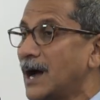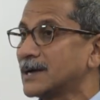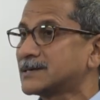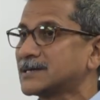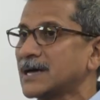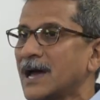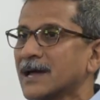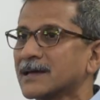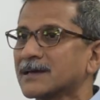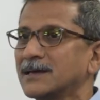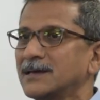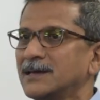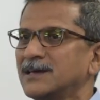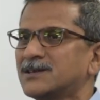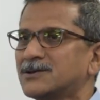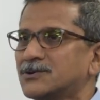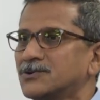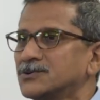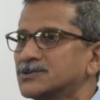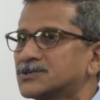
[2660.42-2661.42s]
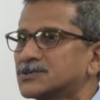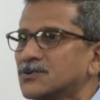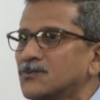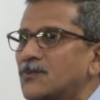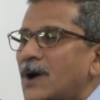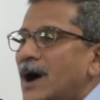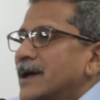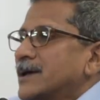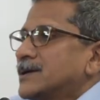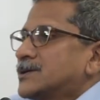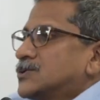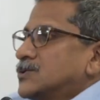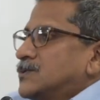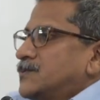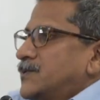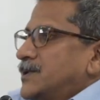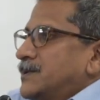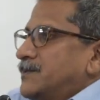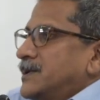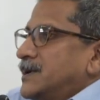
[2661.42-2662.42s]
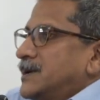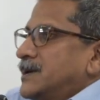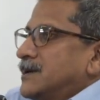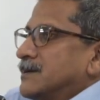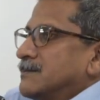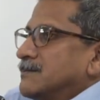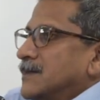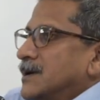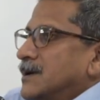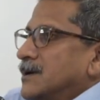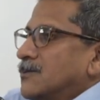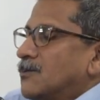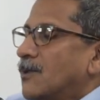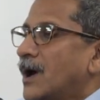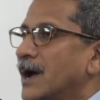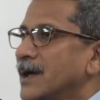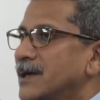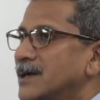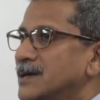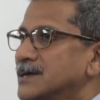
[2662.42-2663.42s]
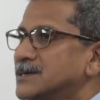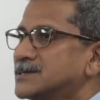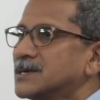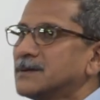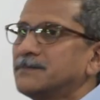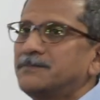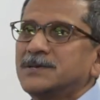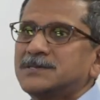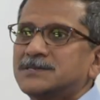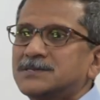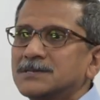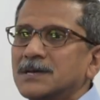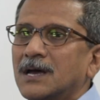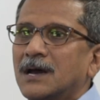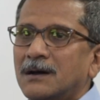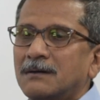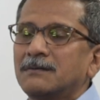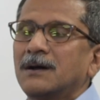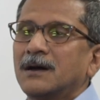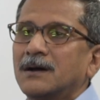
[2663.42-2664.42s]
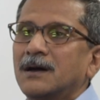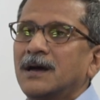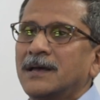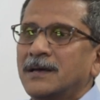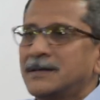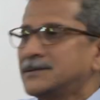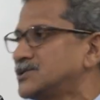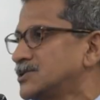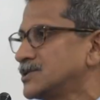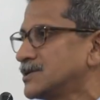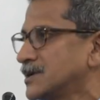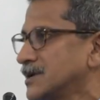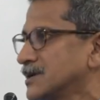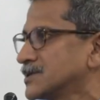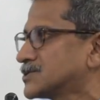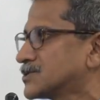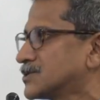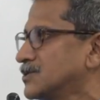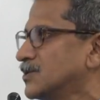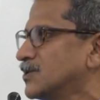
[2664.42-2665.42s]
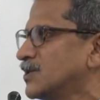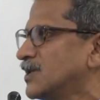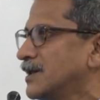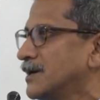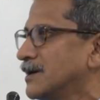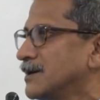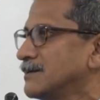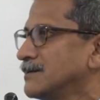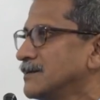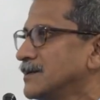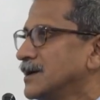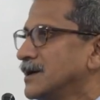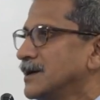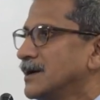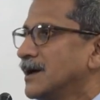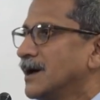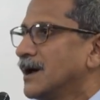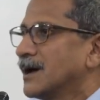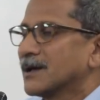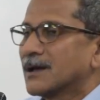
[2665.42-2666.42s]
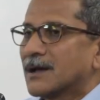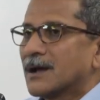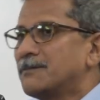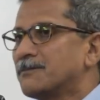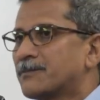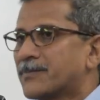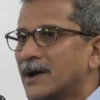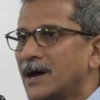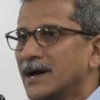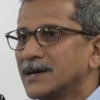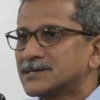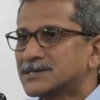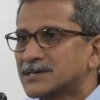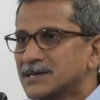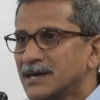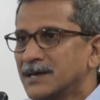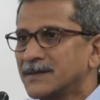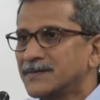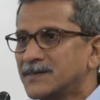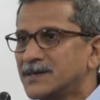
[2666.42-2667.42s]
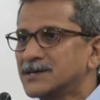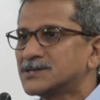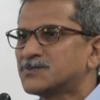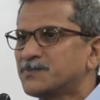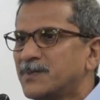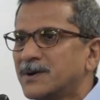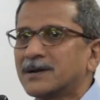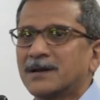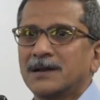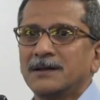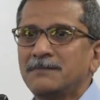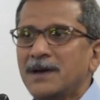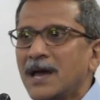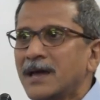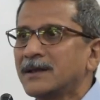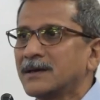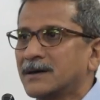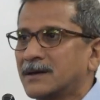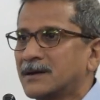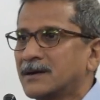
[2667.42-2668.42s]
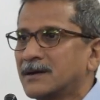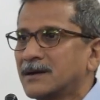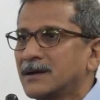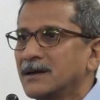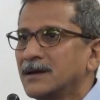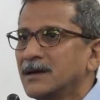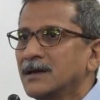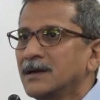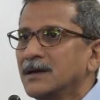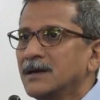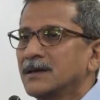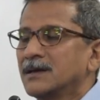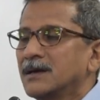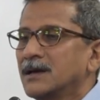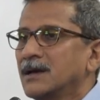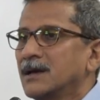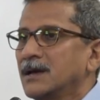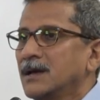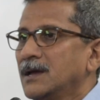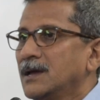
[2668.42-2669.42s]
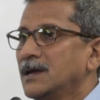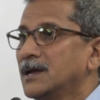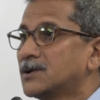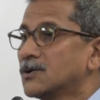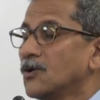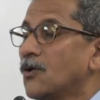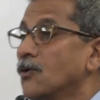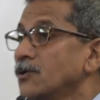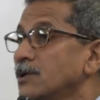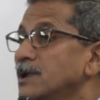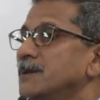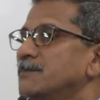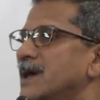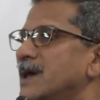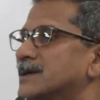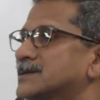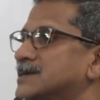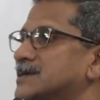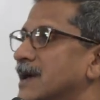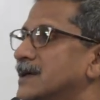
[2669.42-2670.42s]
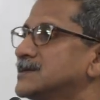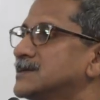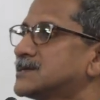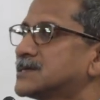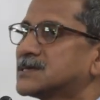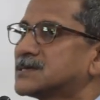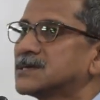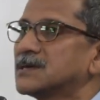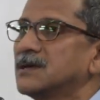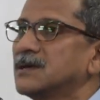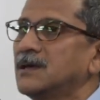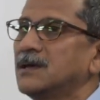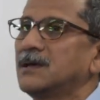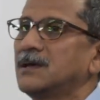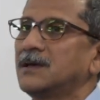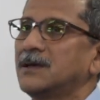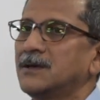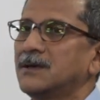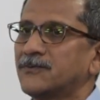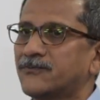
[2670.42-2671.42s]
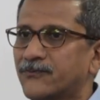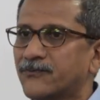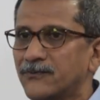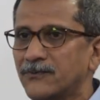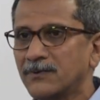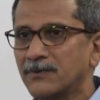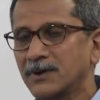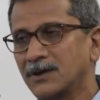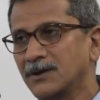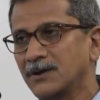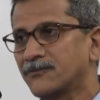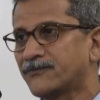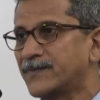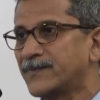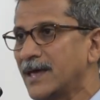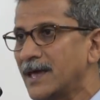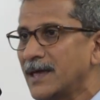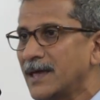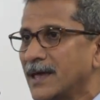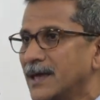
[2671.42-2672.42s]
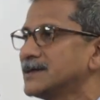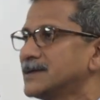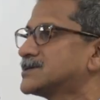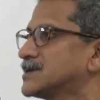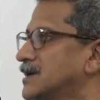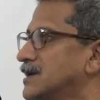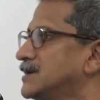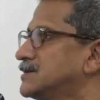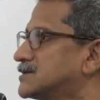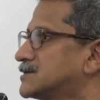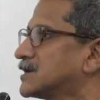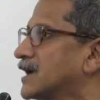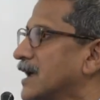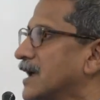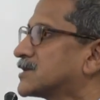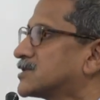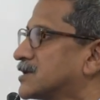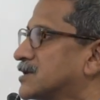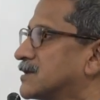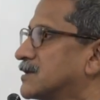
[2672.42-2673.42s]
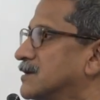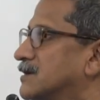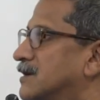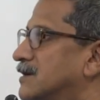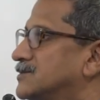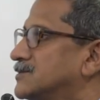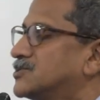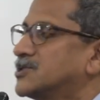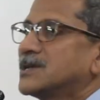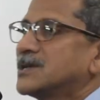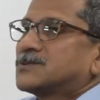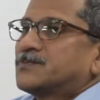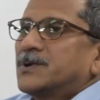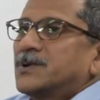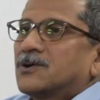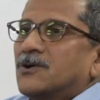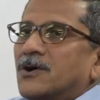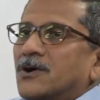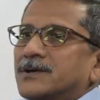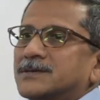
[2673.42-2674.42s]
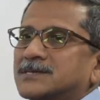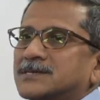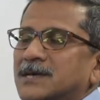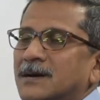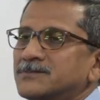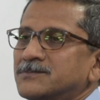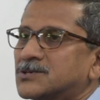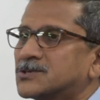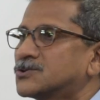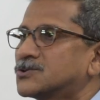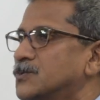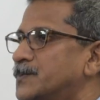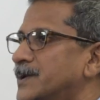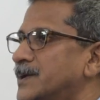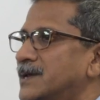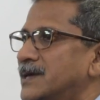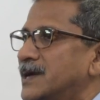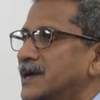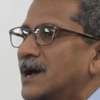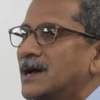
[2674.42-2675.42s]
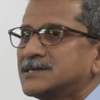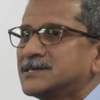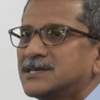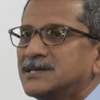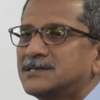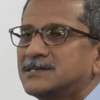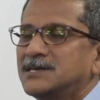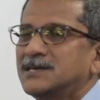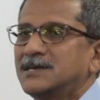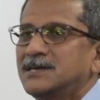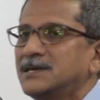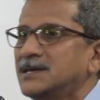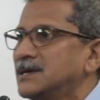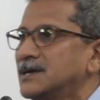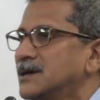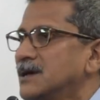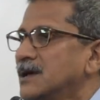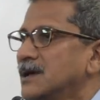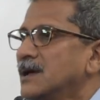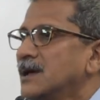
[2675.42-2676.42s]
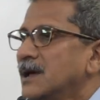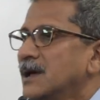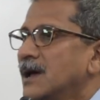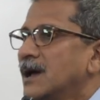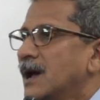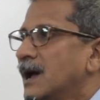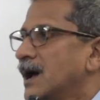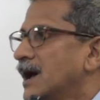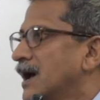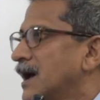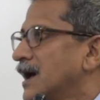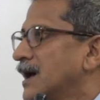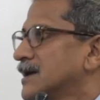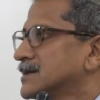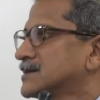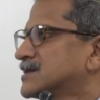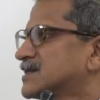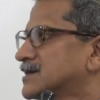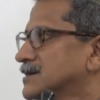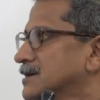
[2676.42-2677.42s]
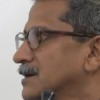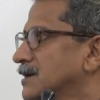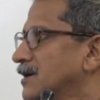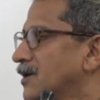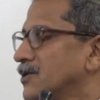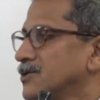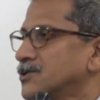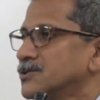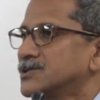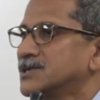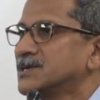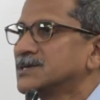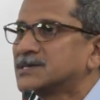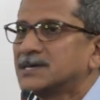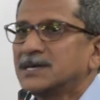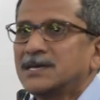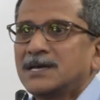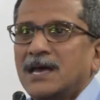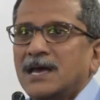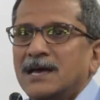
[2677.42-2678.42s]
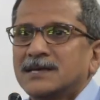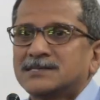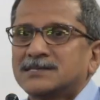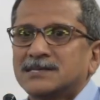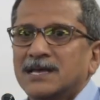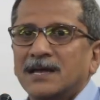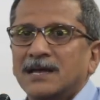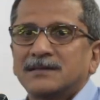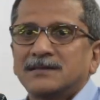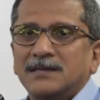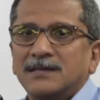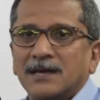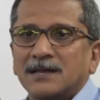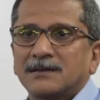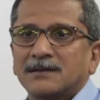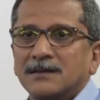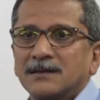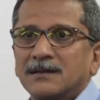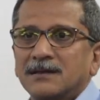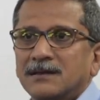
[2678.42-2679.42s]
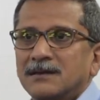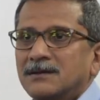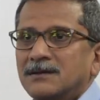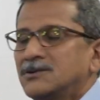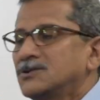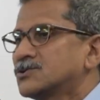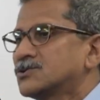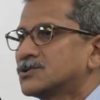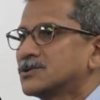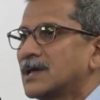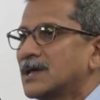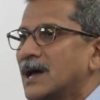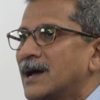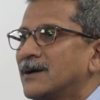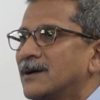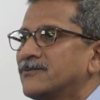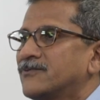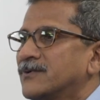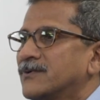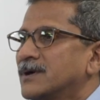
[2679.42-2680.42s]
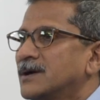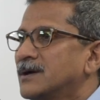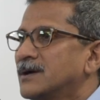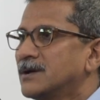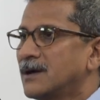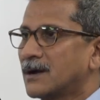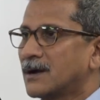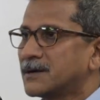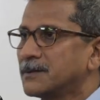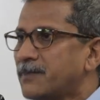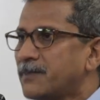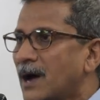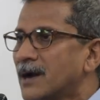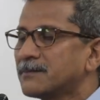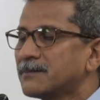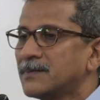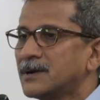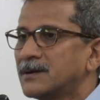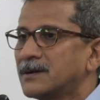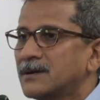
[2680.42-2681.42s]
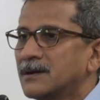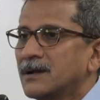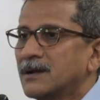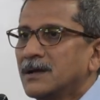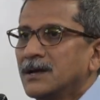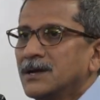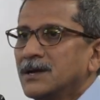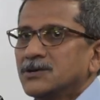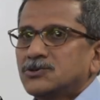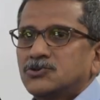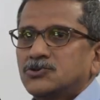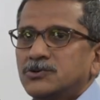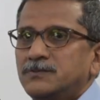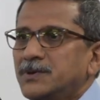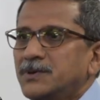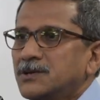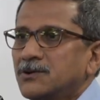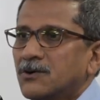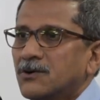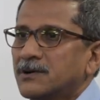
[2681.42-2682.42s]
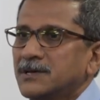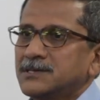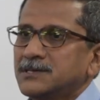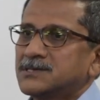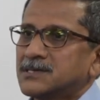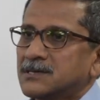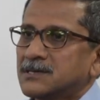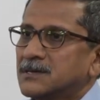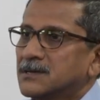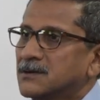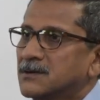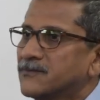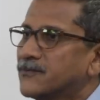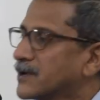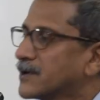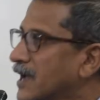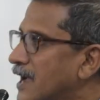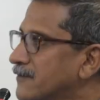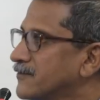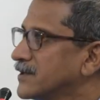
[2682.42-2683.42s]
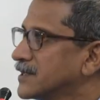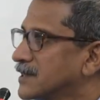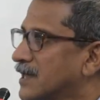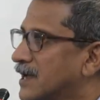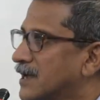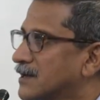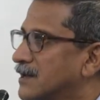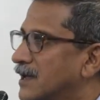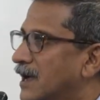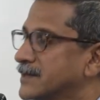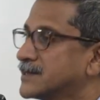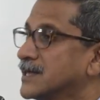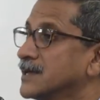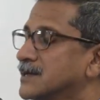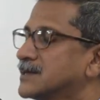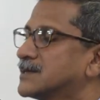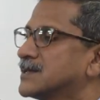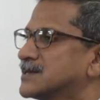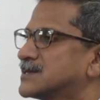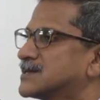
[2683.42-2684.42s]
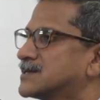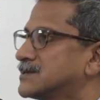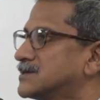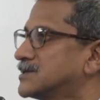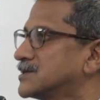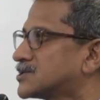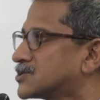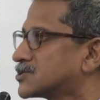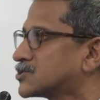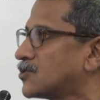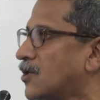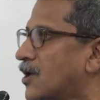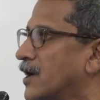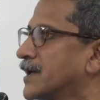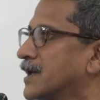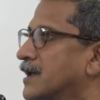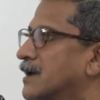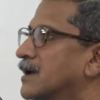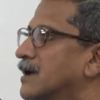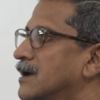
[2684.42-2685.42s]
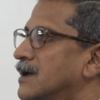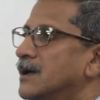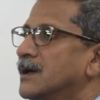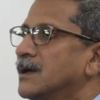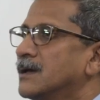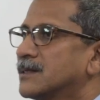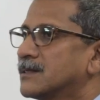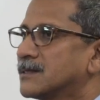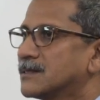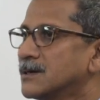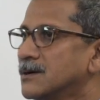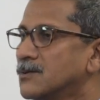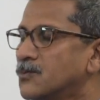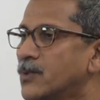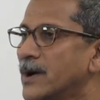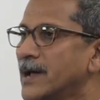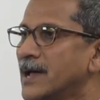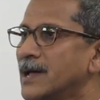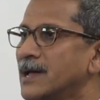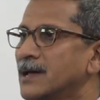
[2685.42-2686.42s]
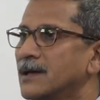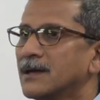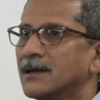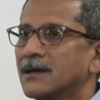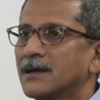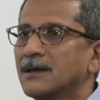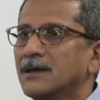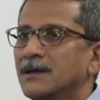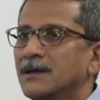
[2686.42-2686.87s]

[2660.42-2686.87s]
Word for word: attack issues. So why should we be, why is a business, uh, uh, engineering school comprised in this particular manner? It only makes sense if, if there is interaction. Just because some stupid AICTE has or UGC has said that you should have a department should be no reason for having that. I think it is destroying the way